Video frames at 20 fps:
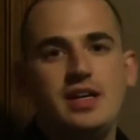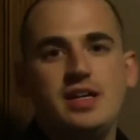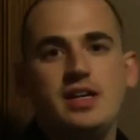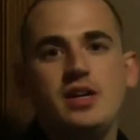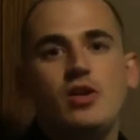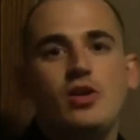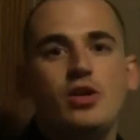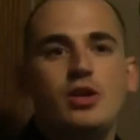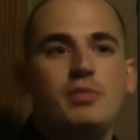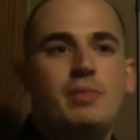
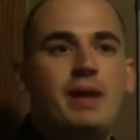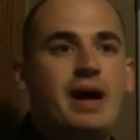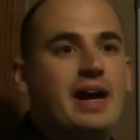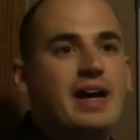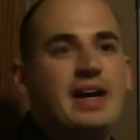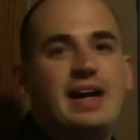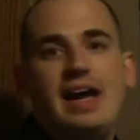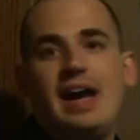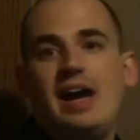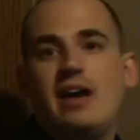you buy
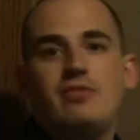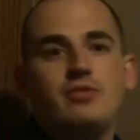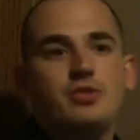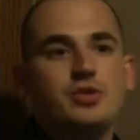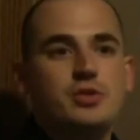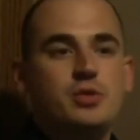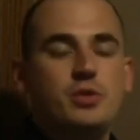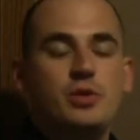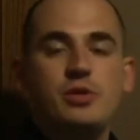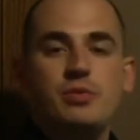an ad for
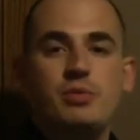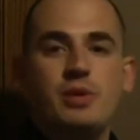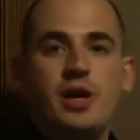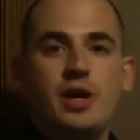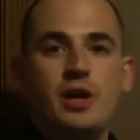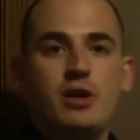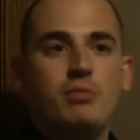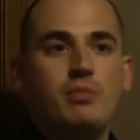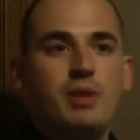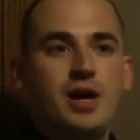$200 or
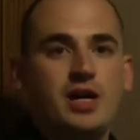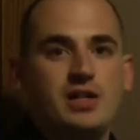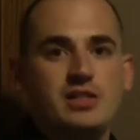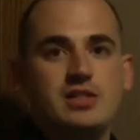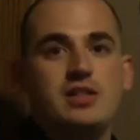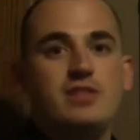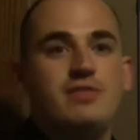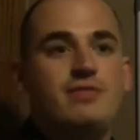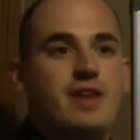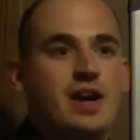$300
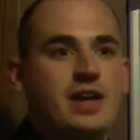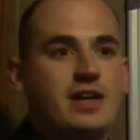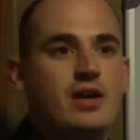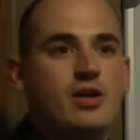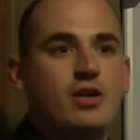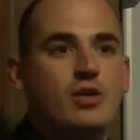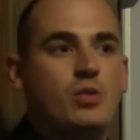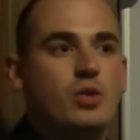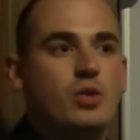and you find out it